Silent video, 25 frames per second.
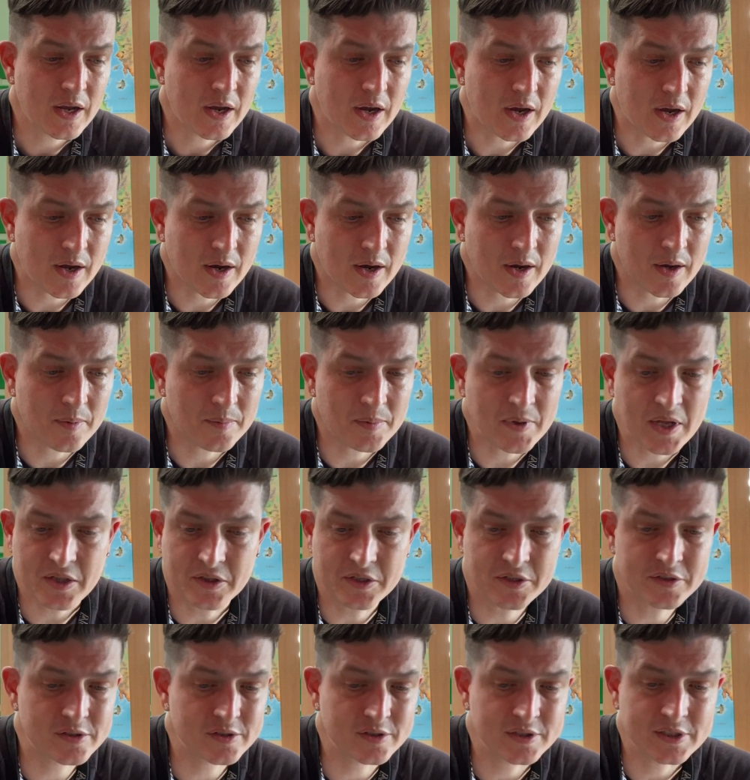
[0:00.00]
They
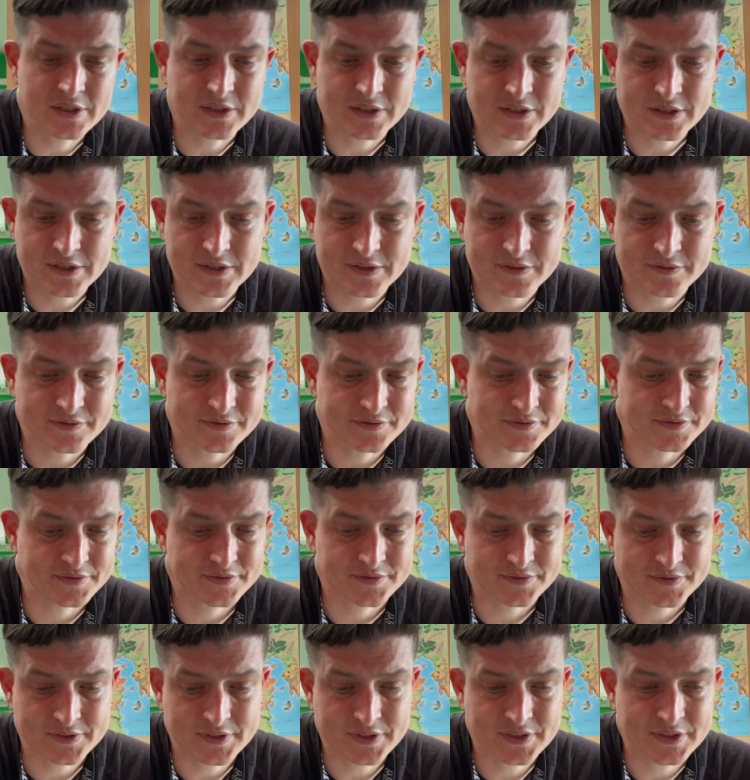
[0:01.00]
literally
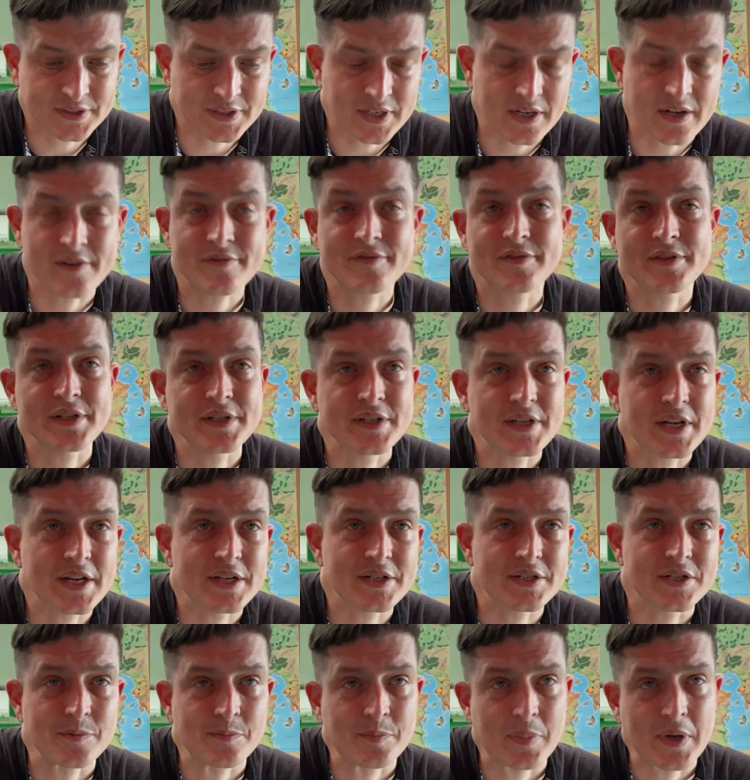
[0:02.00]
live in
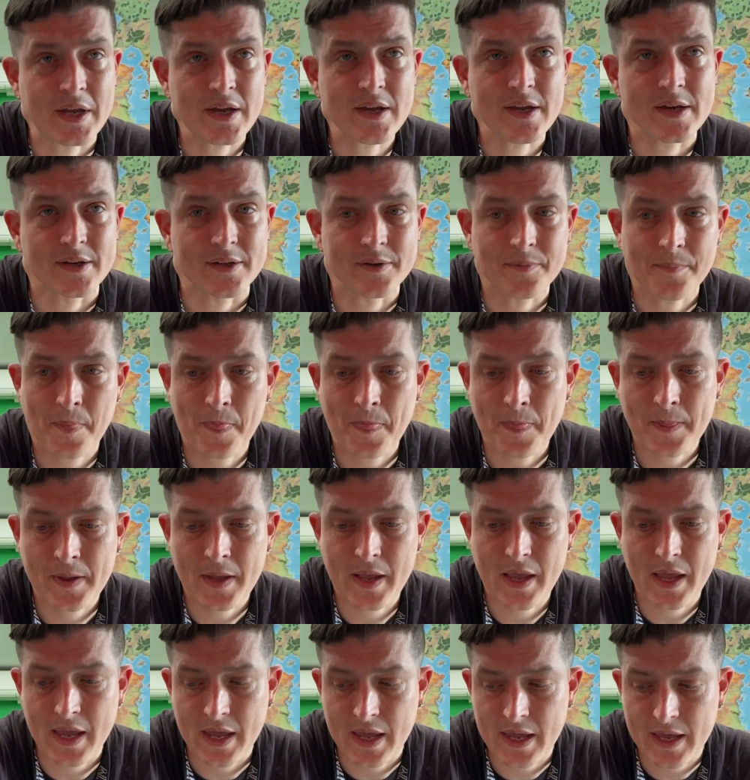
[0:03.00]
everyday Japan.
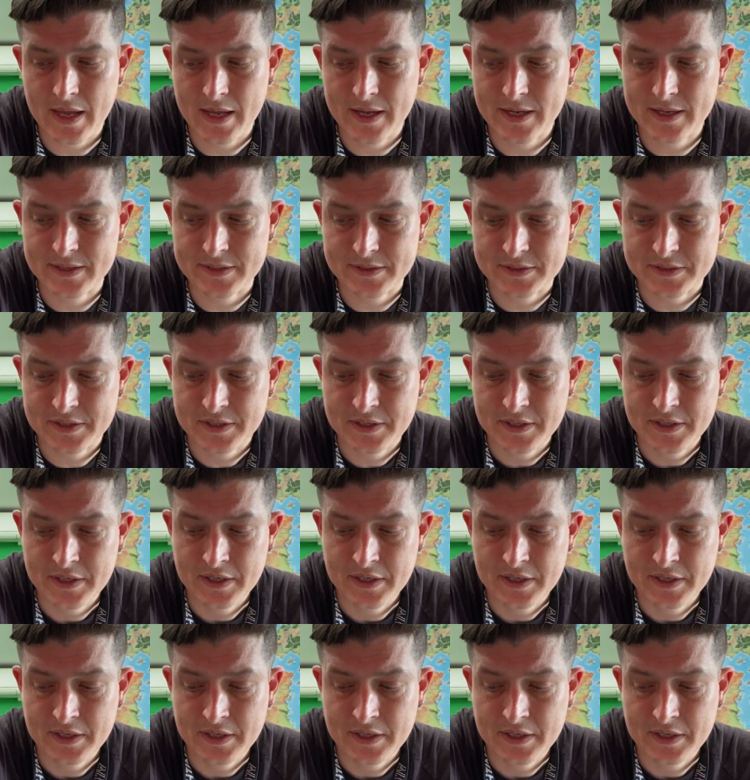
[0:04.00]
And